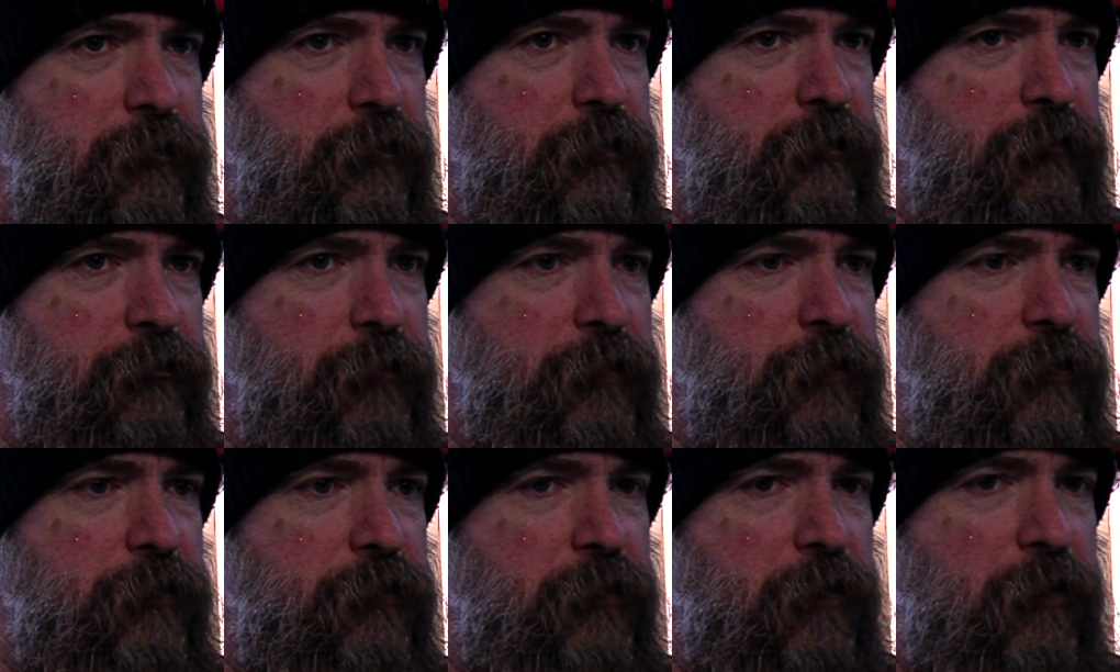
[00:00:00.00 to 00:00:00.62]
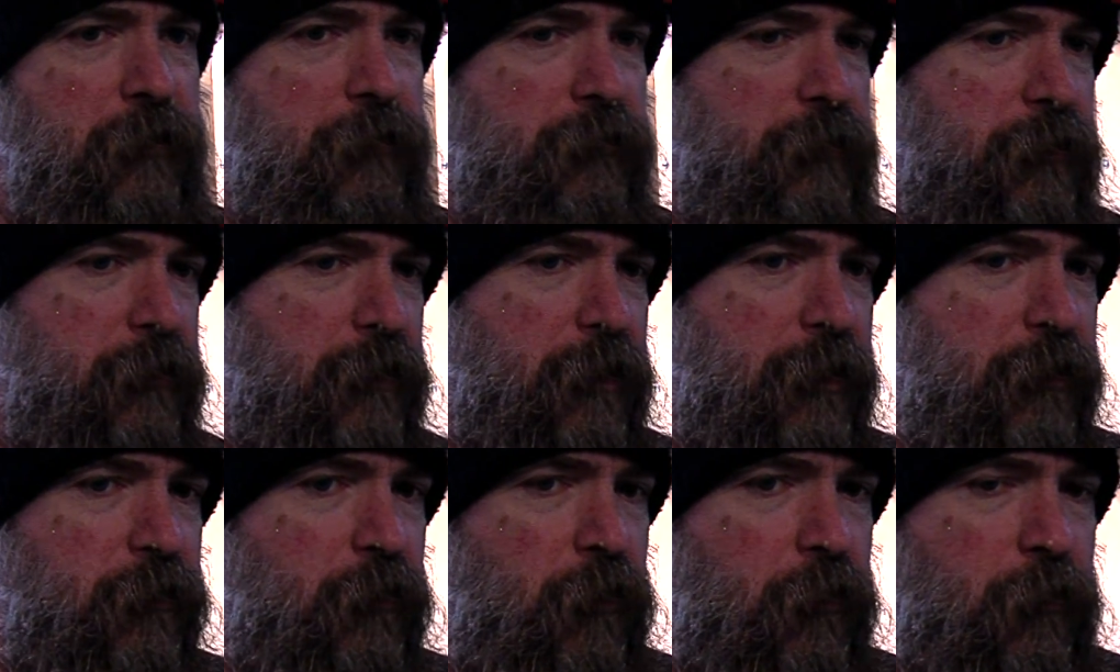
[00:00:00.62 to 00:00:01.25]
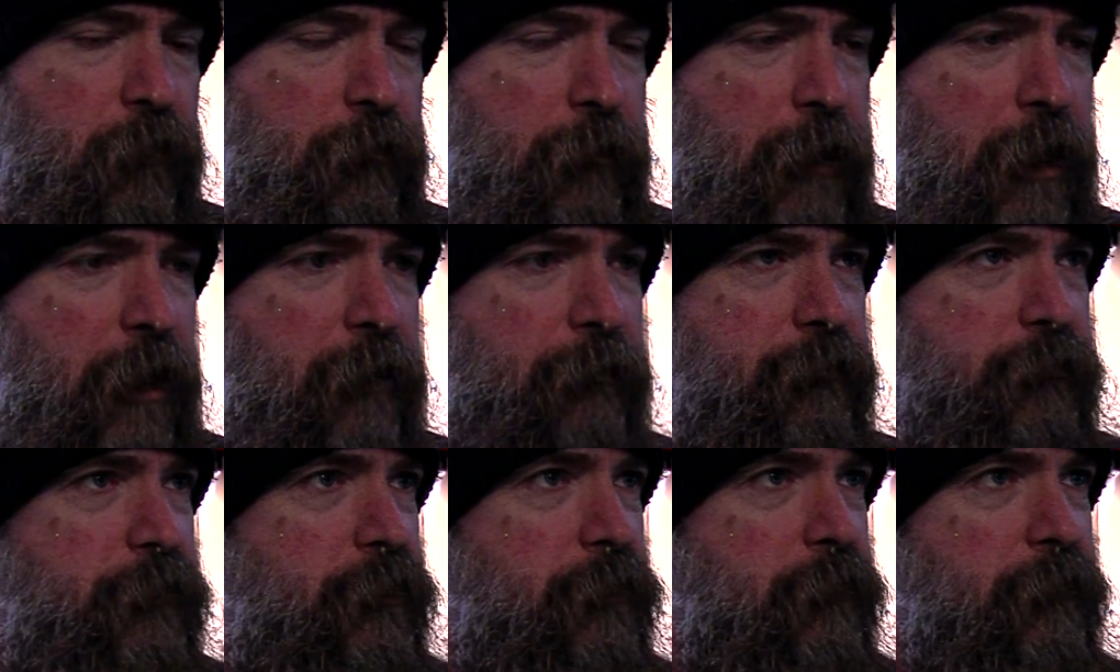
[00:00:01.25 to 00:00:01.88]
Mrs. O, I call her
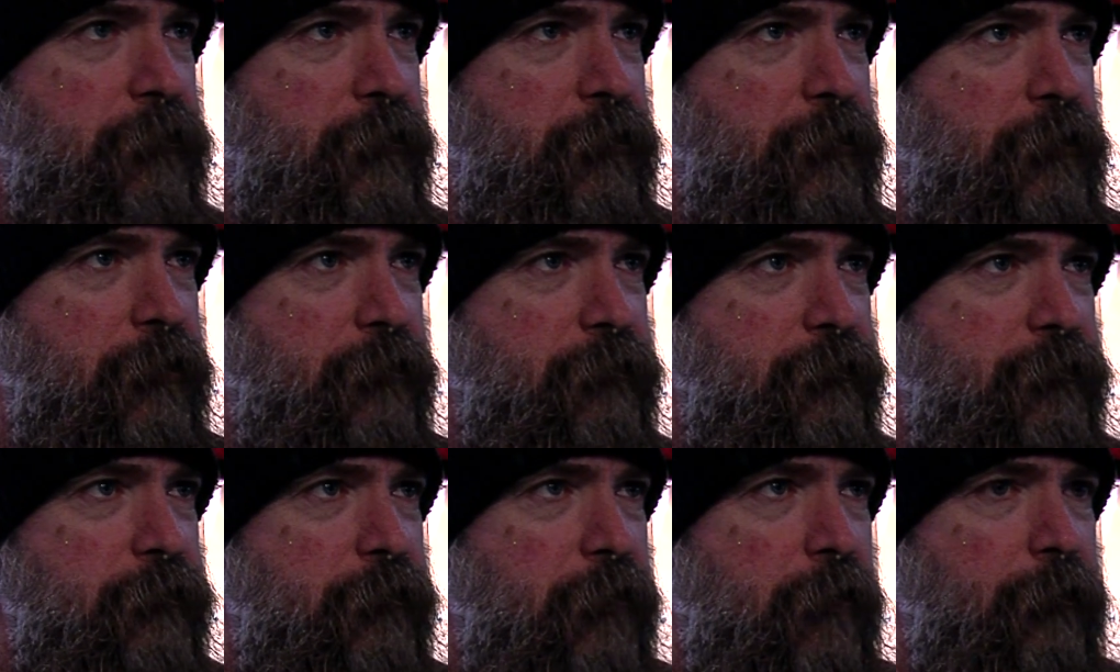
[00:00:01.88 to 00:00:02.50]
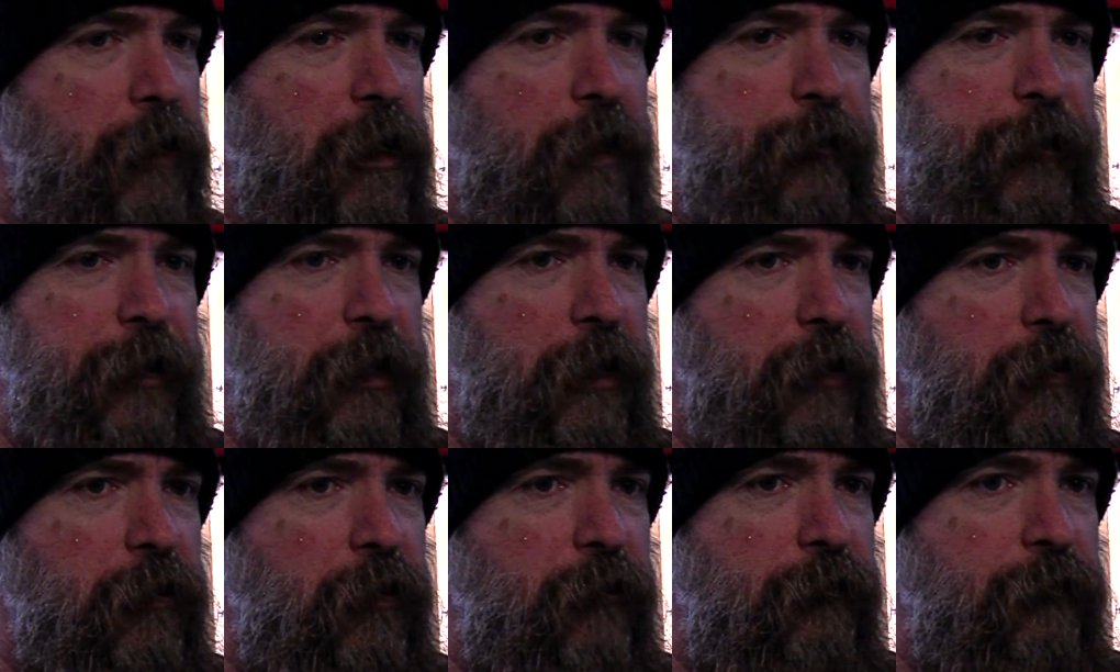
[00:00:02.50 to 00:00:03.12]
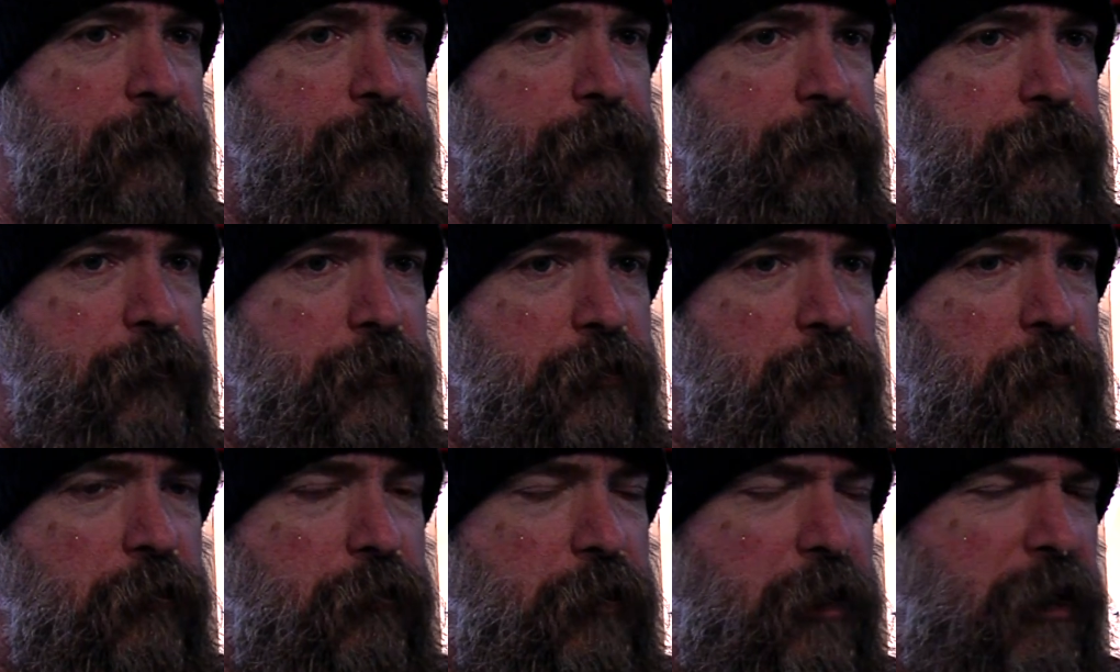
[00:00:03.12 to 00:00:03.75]
mom. So, I mean, I love them.
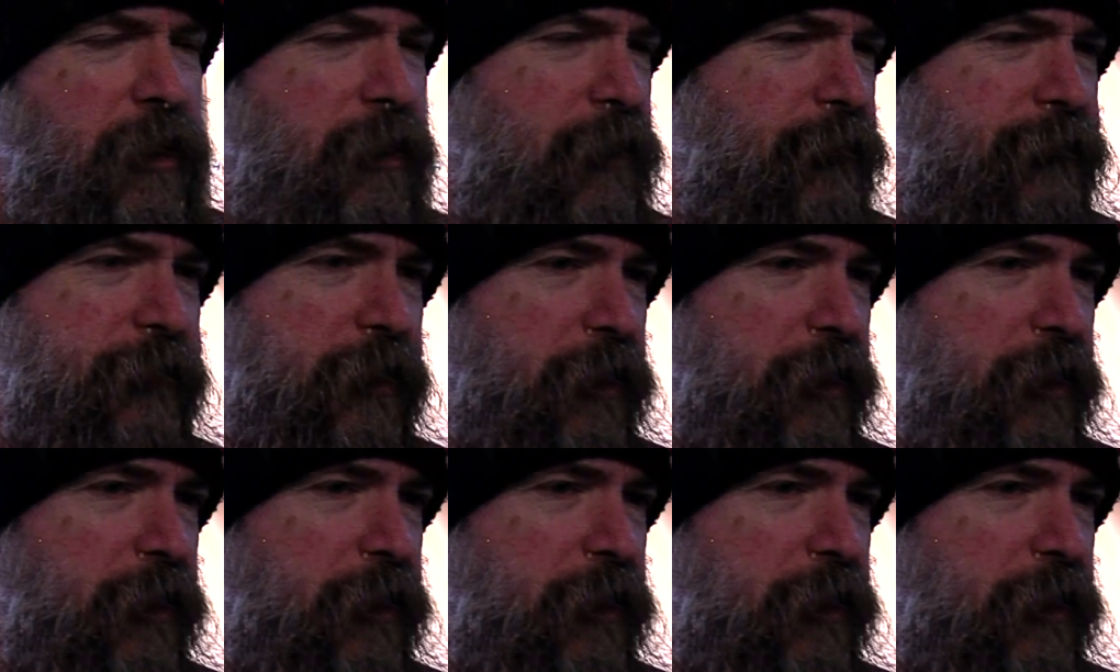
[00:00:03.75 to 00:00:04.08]
So, yeah, if